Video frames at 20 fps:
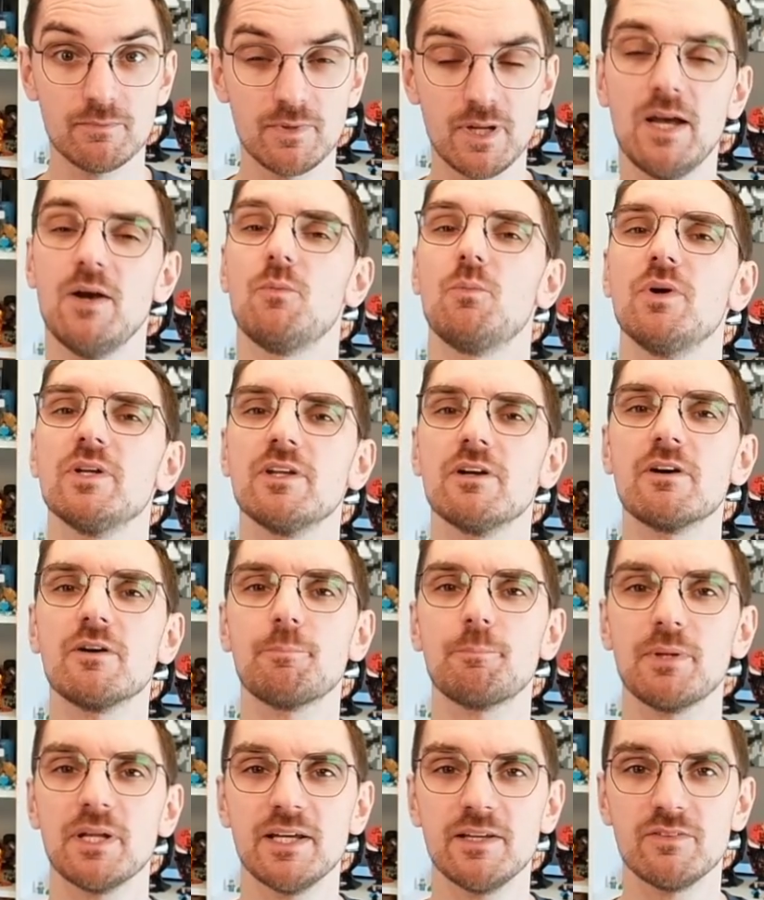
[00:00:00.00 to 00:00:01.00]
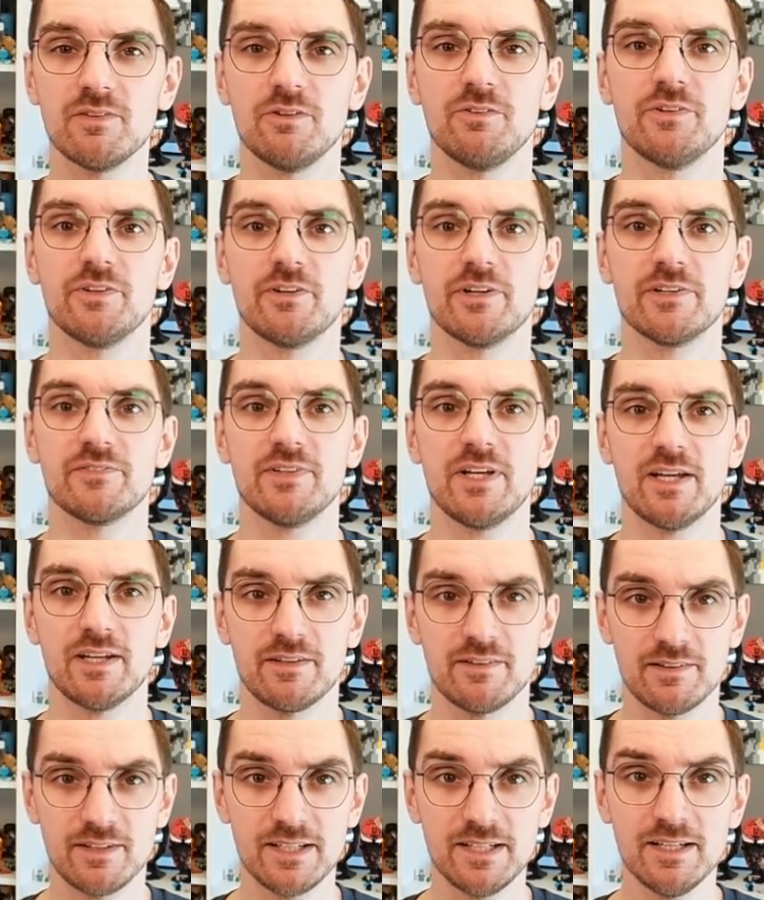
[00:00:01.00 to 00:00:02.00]
And what are placeholders
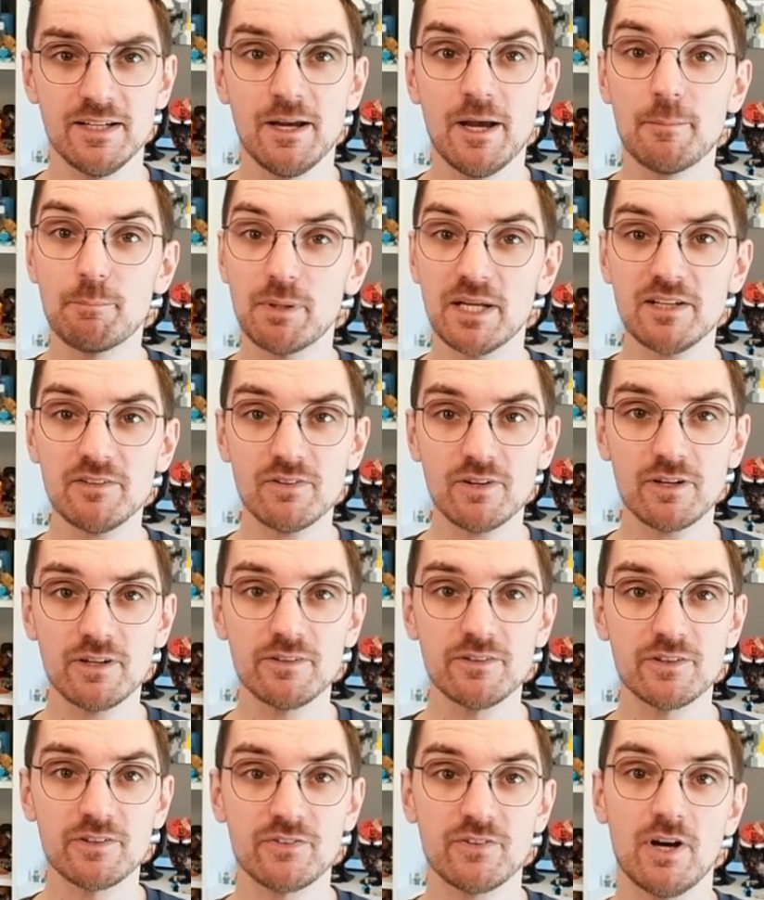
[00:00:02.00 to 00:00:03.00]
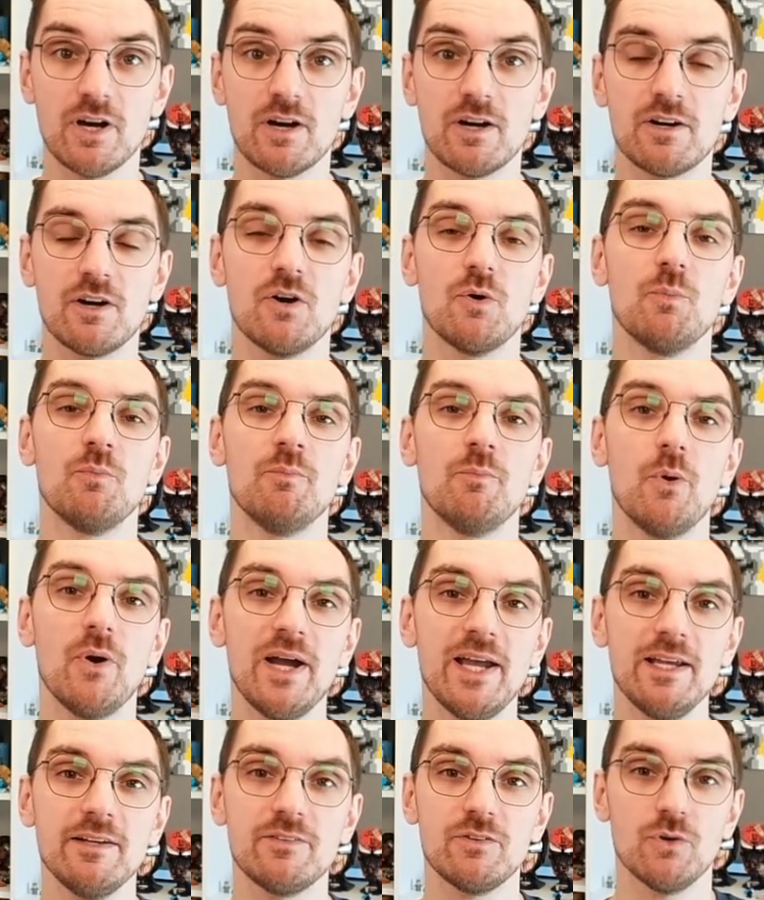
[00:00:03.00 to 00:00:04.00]
exactly? Placeholders are a
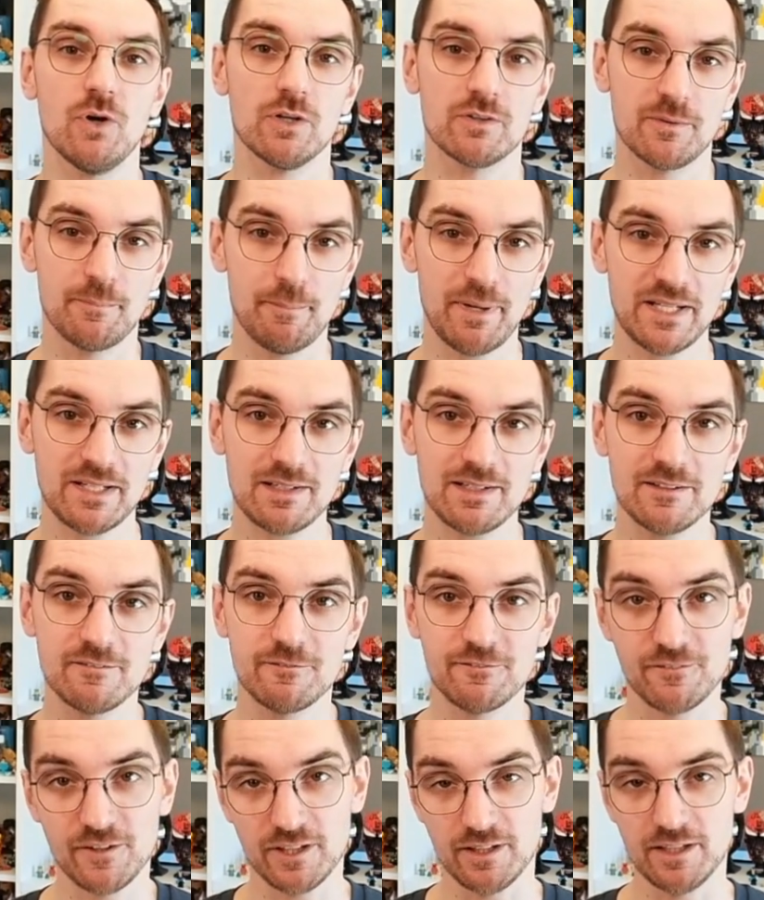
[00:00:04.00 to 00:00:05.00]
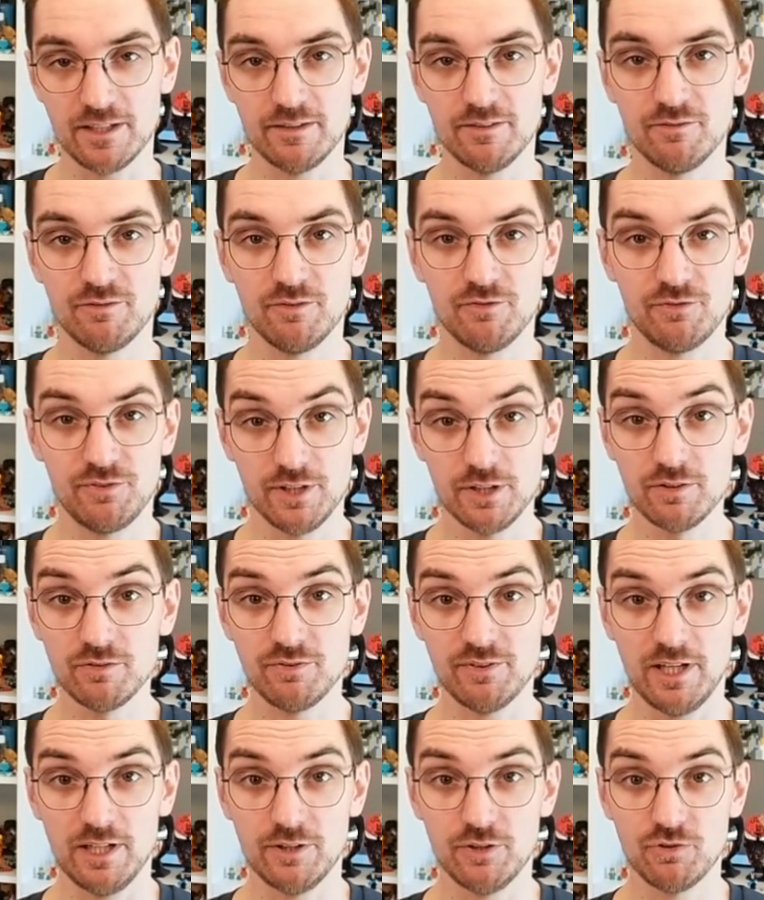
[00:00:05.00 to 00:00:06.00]
way to automatically fill in field
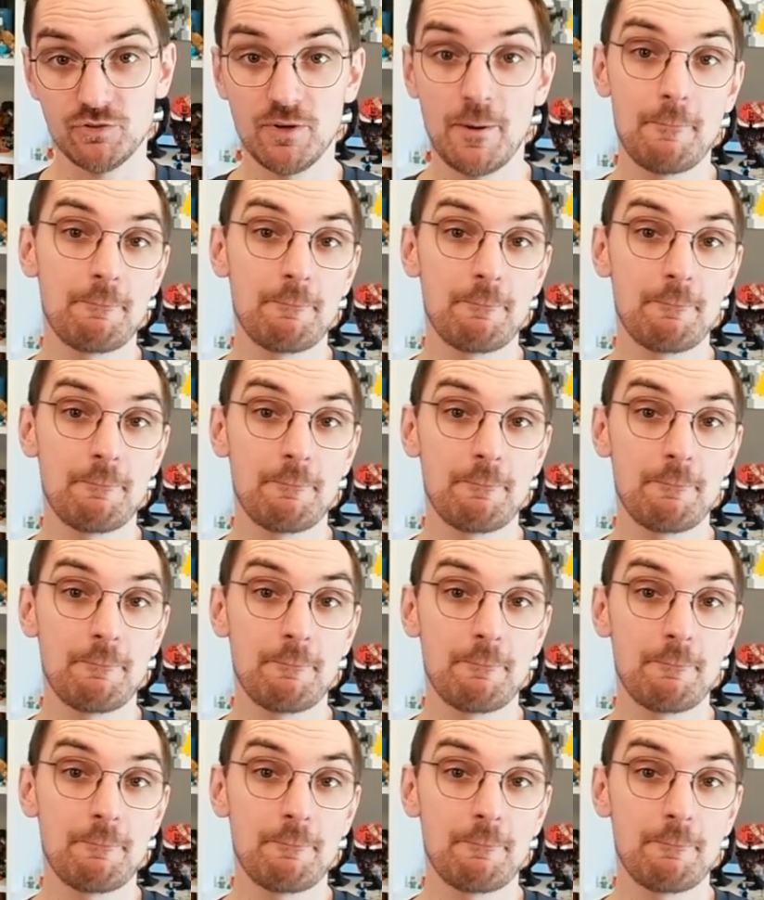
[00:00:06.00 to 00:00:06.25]
values